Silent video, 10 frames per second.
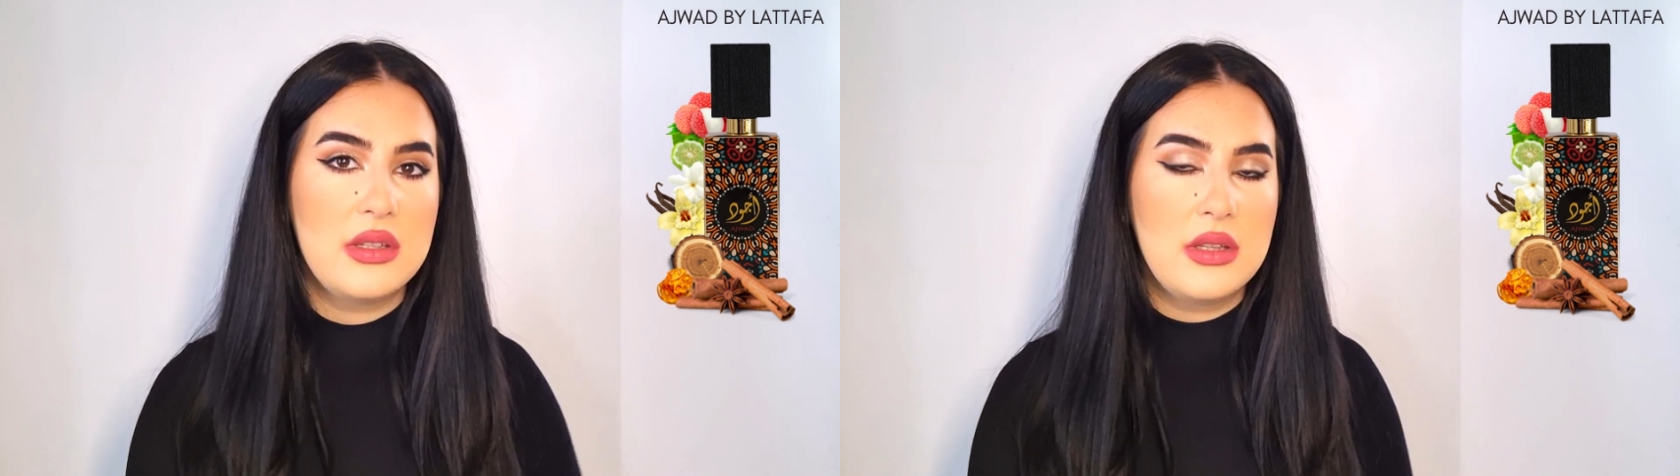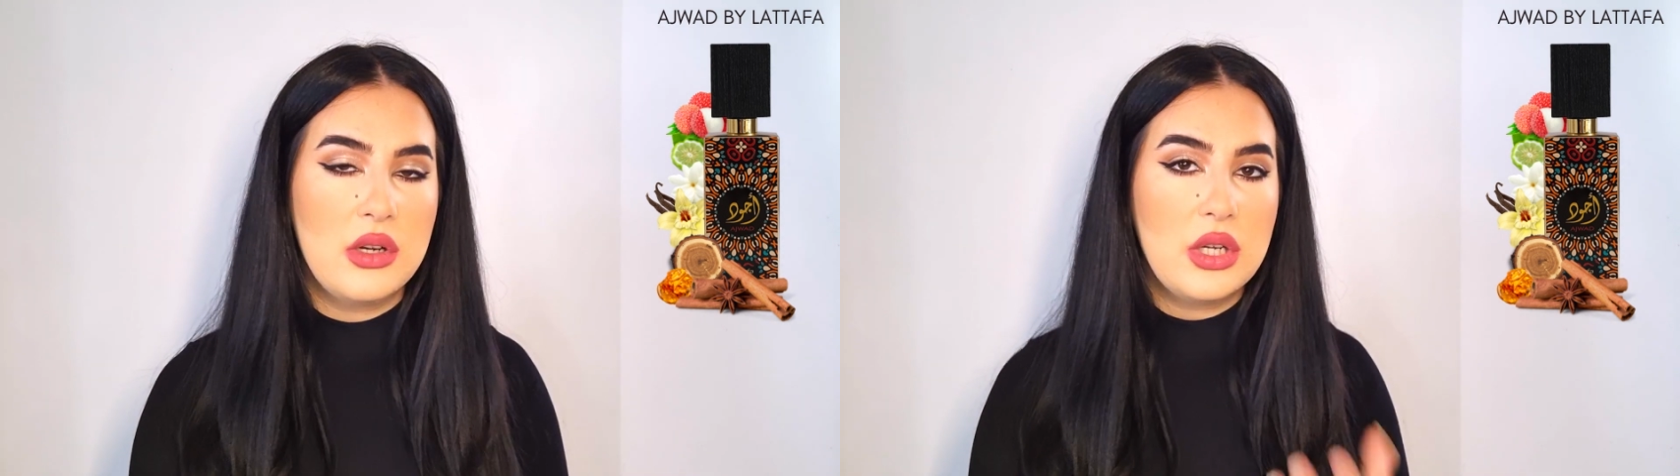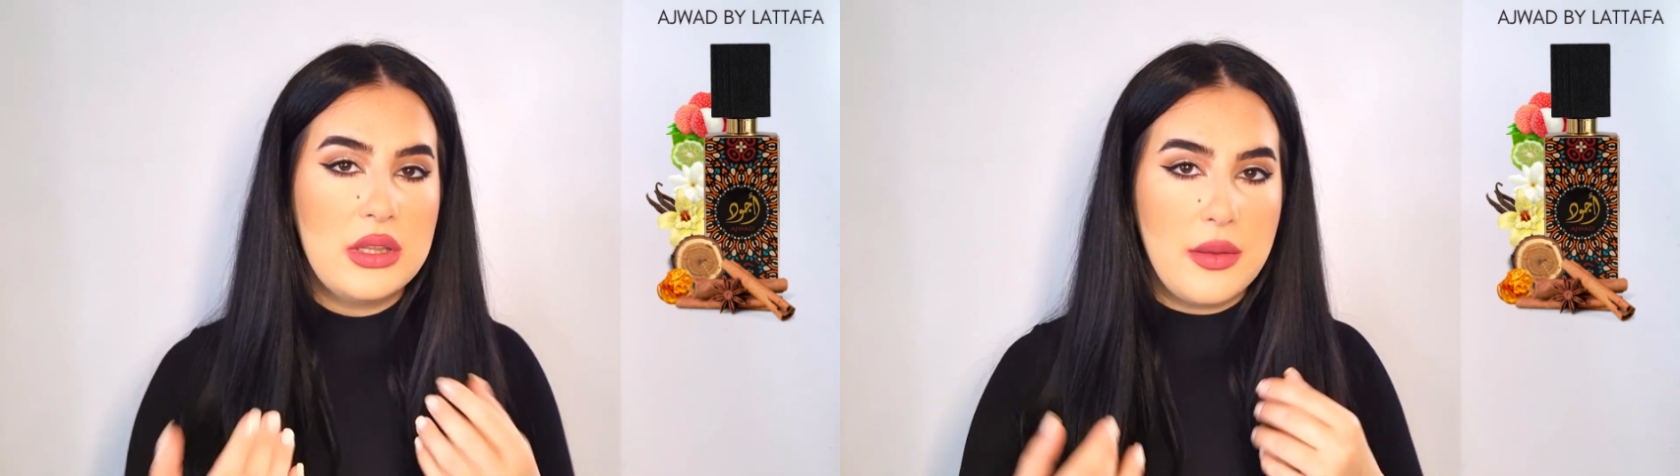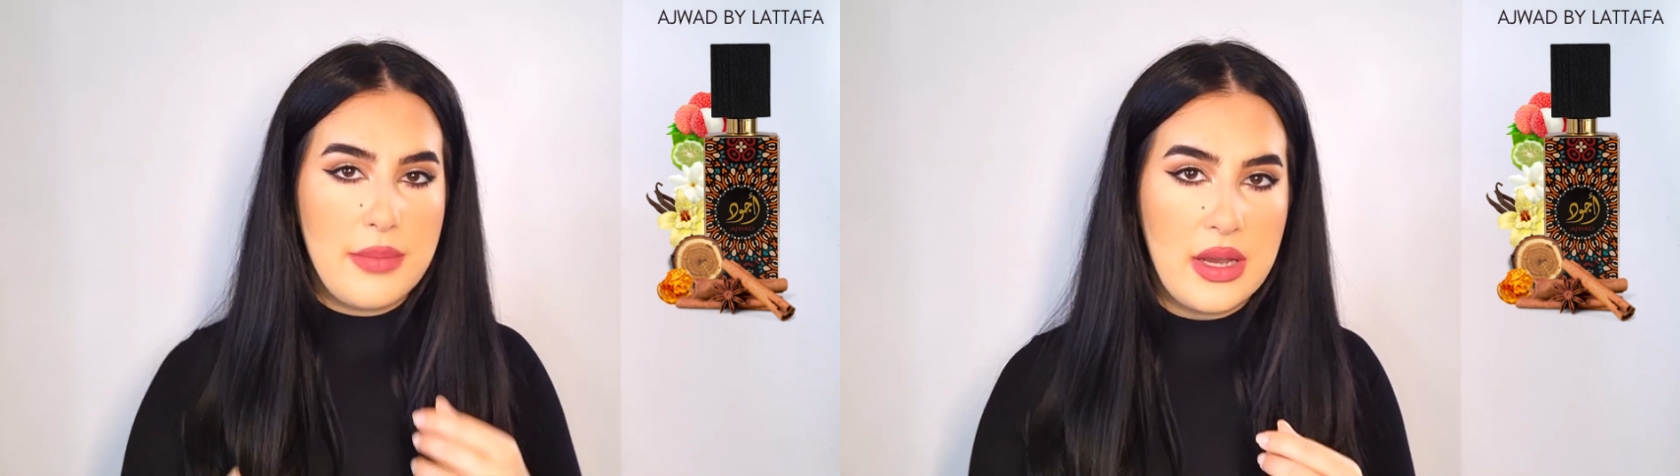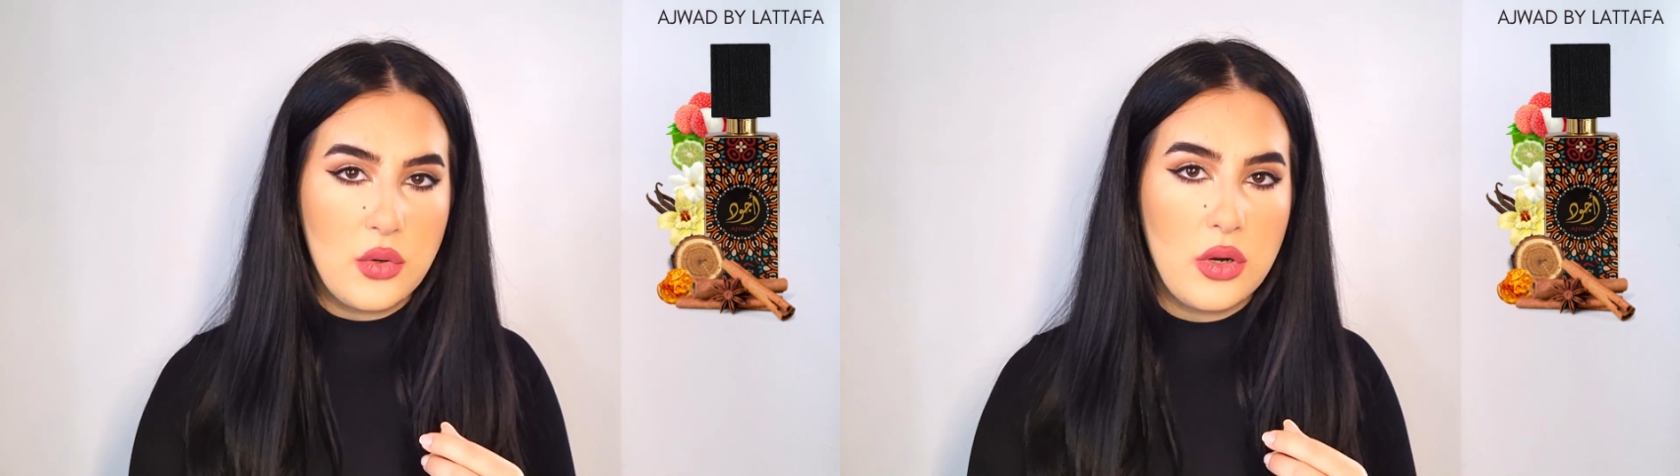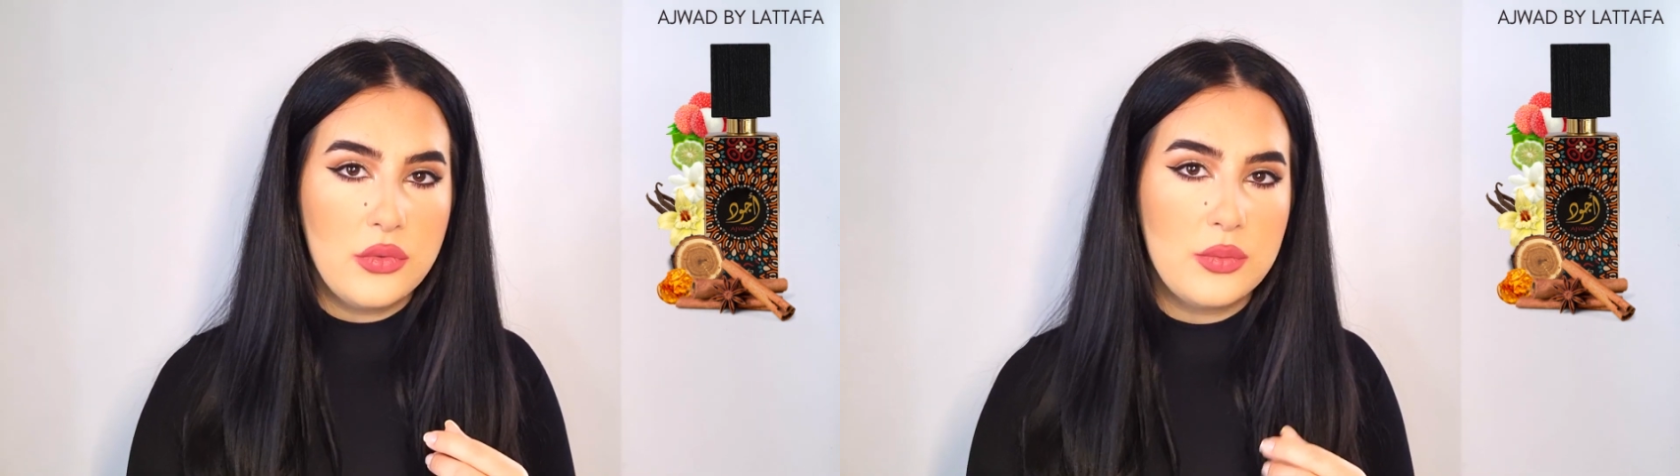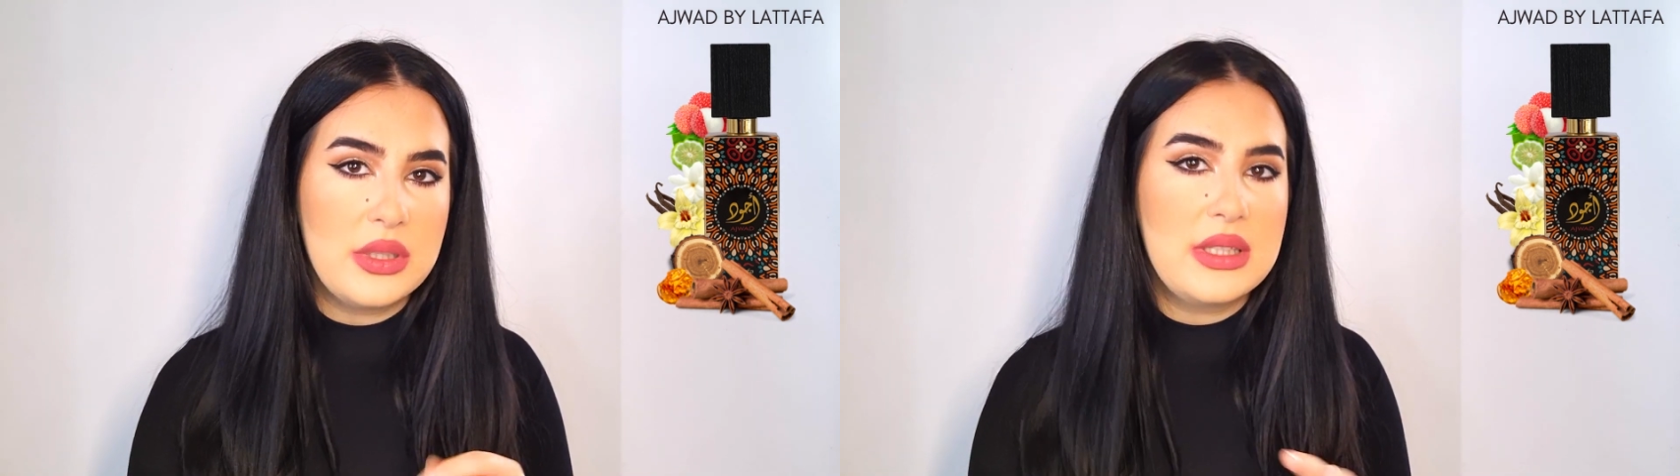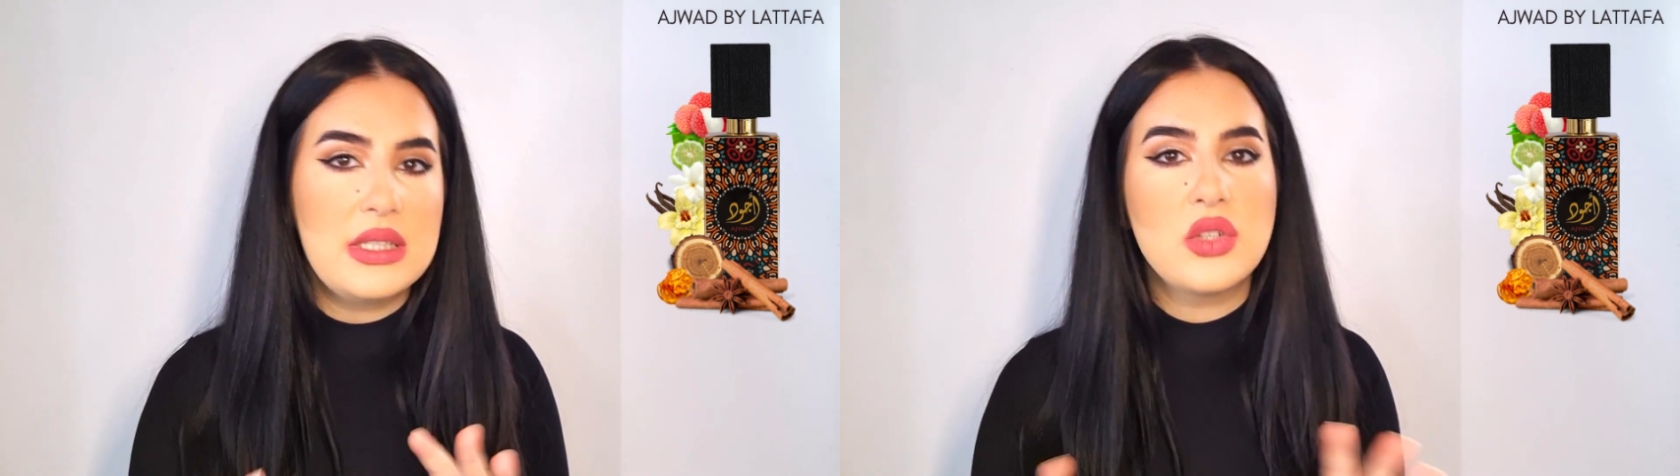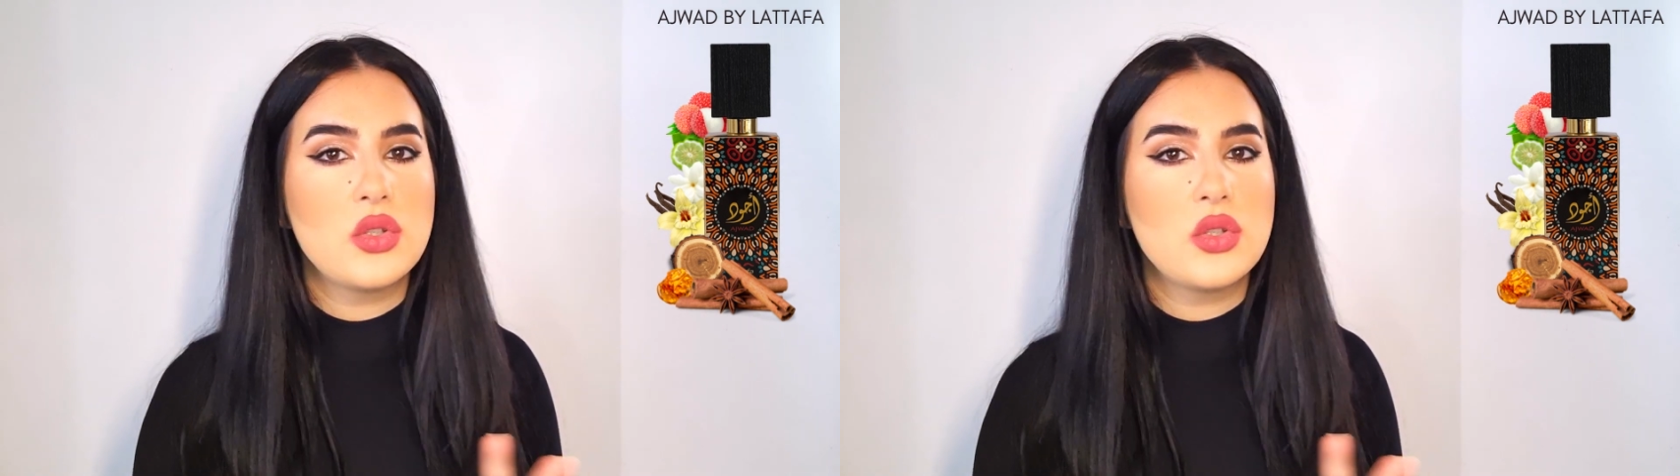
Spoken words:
they're in the background, but this